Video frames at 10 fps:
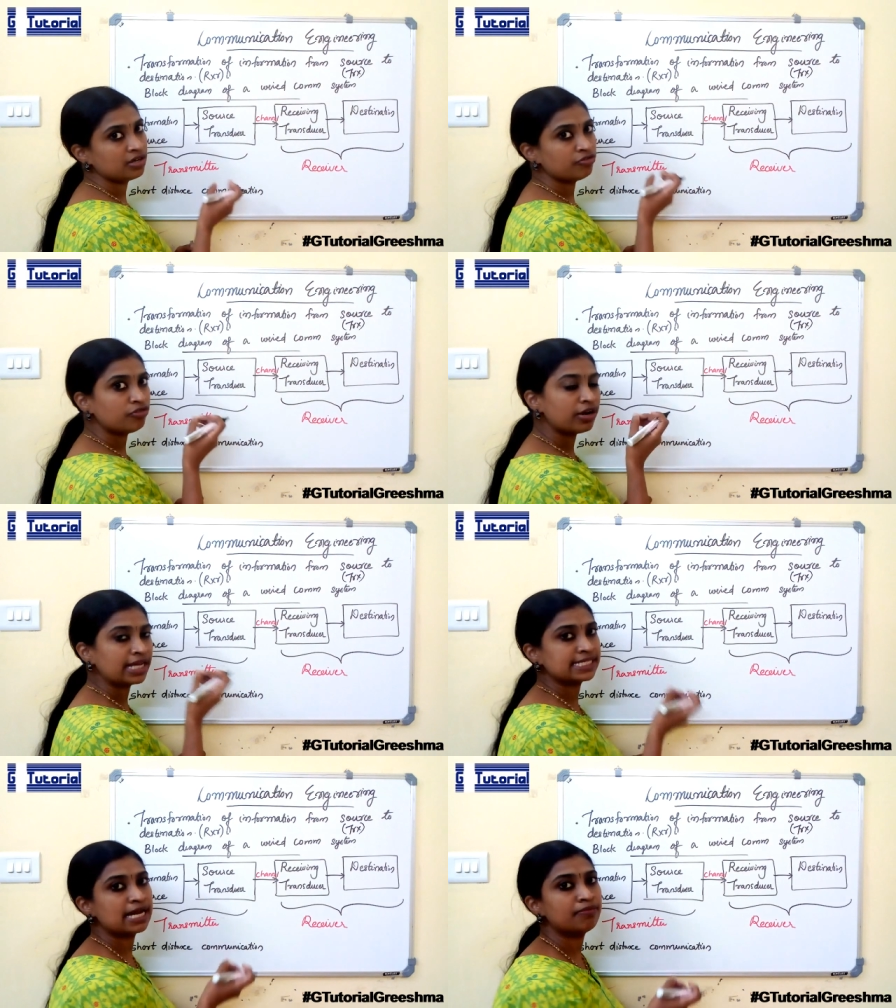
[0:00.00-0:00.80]
For
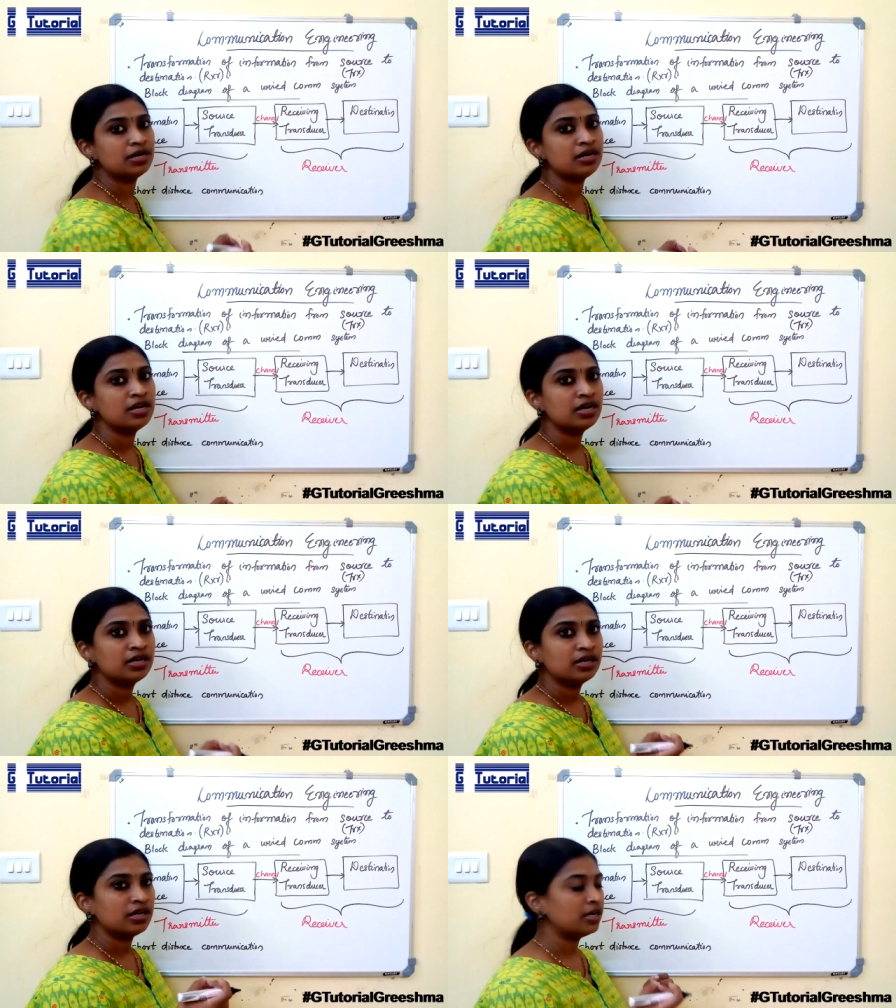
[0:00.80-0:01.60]
example,
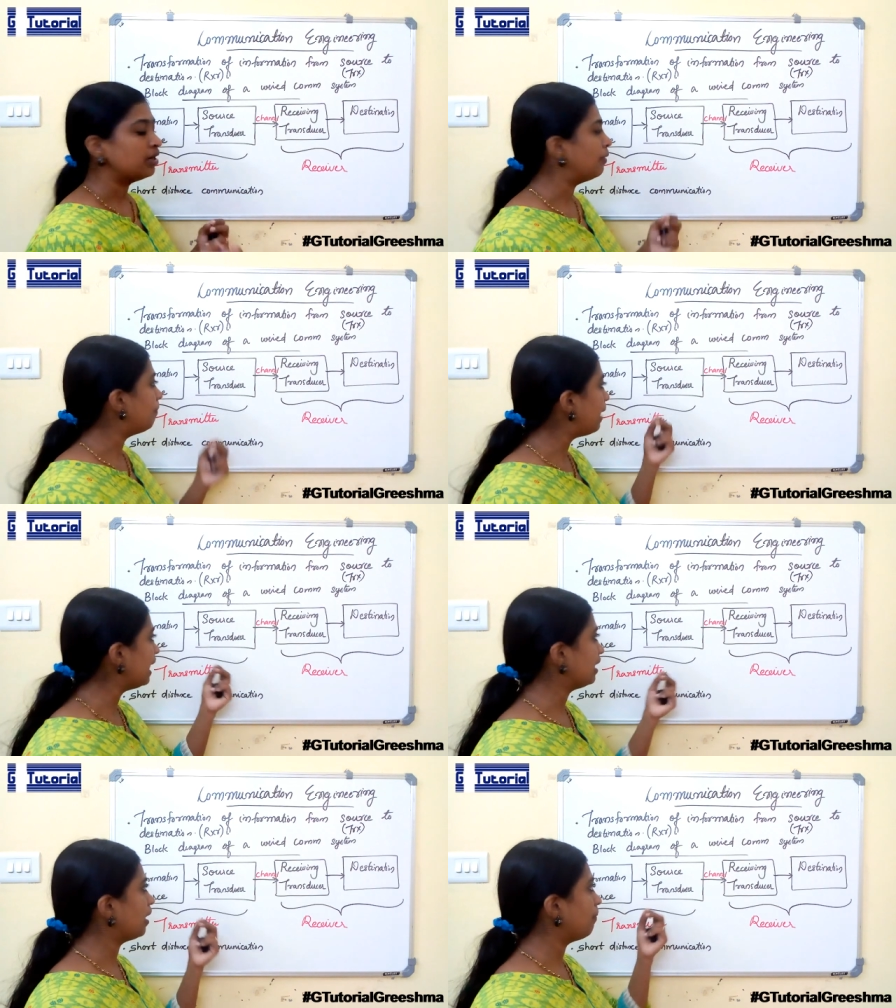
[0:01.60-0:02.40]

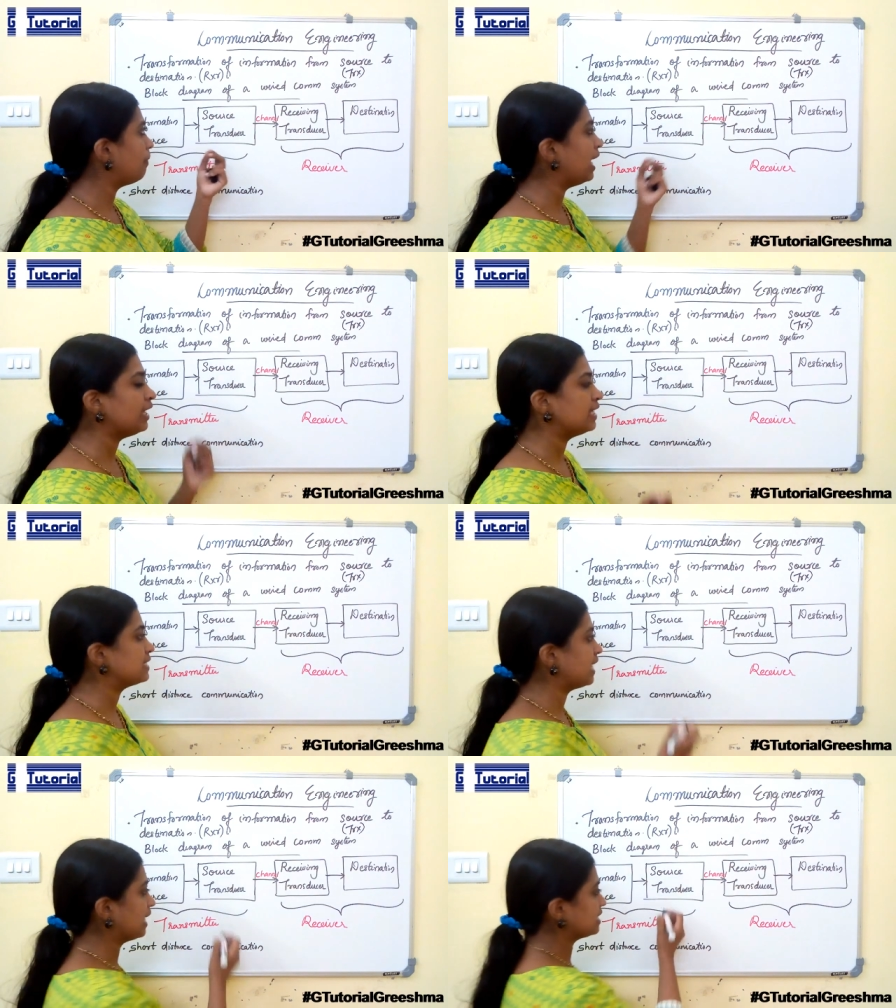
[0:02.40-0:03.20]
mic is
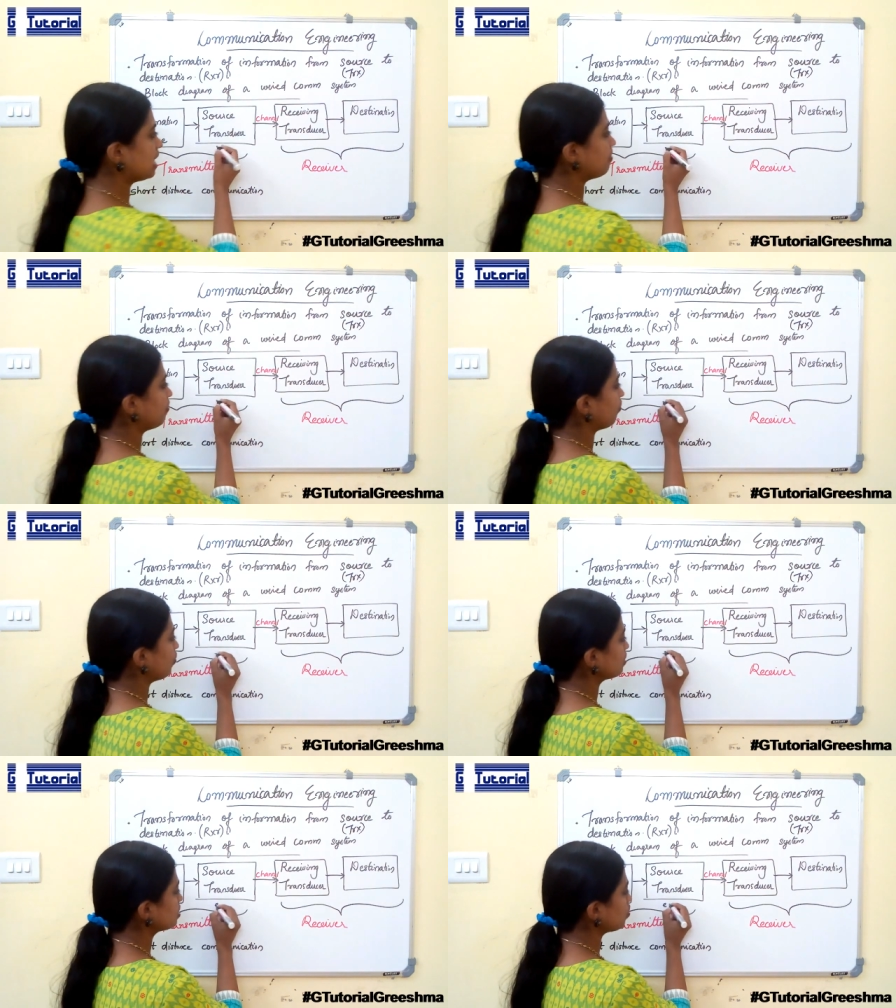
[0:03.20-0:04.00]
an example for
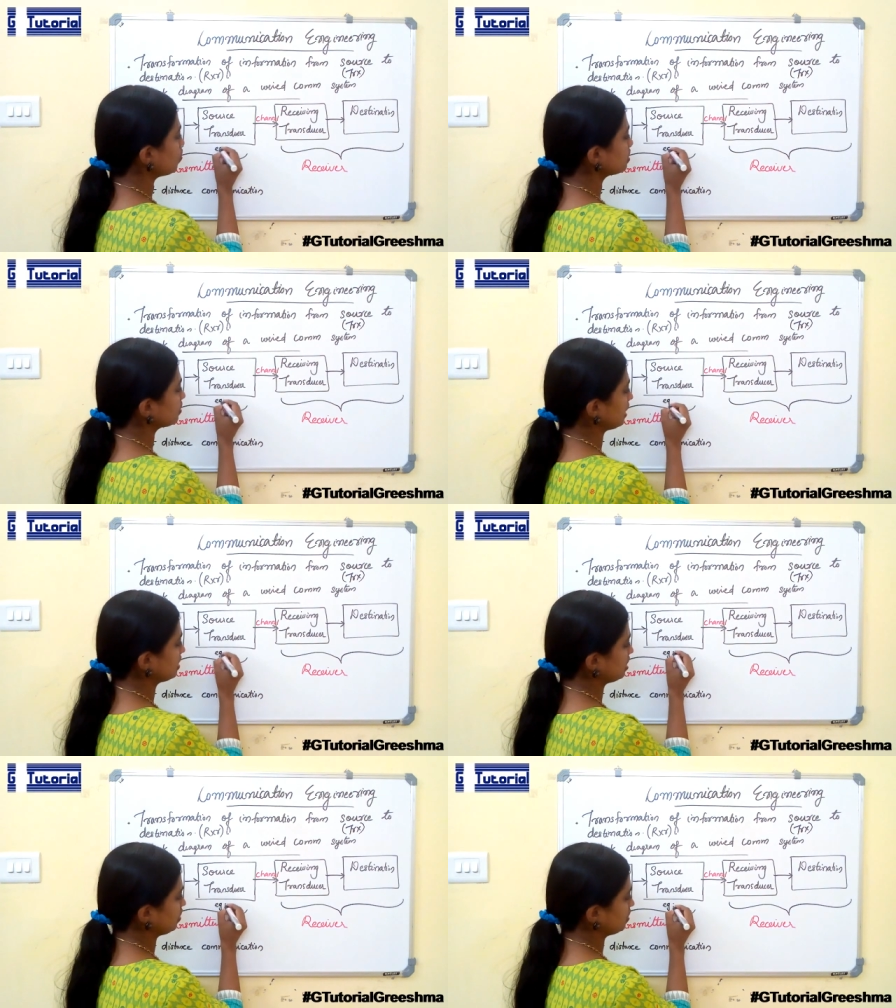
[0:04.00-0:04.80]
source
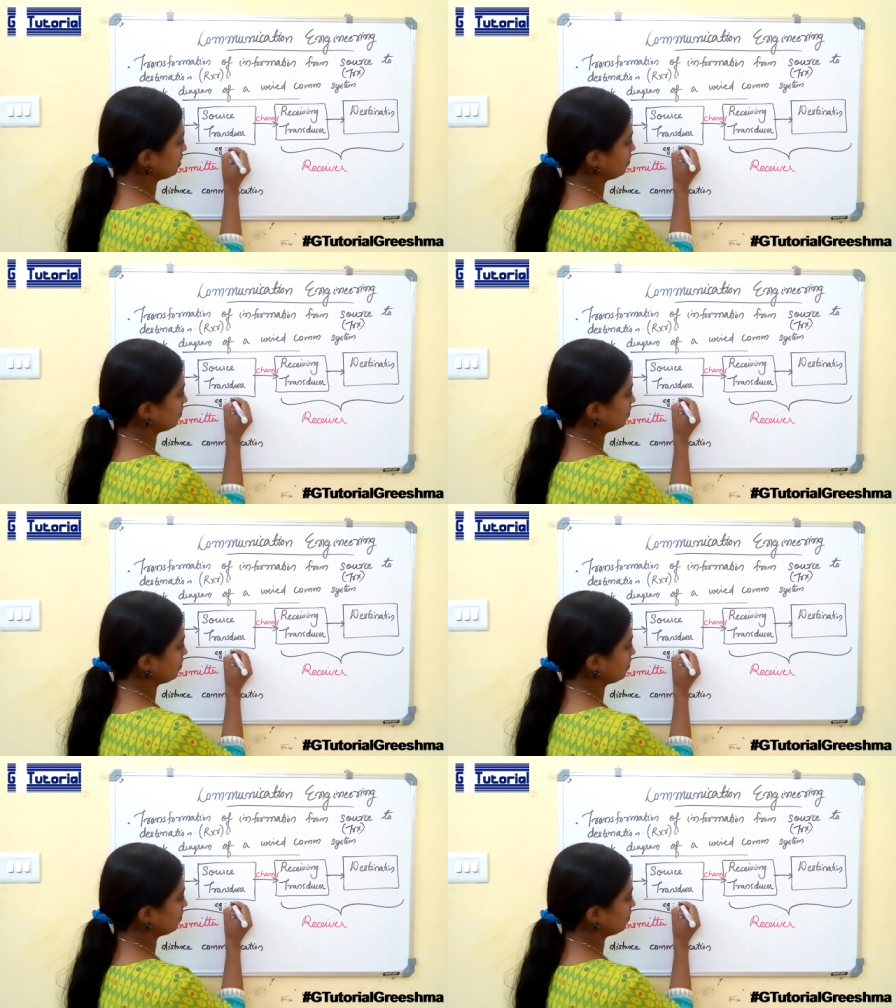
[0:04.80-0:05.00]
transducer.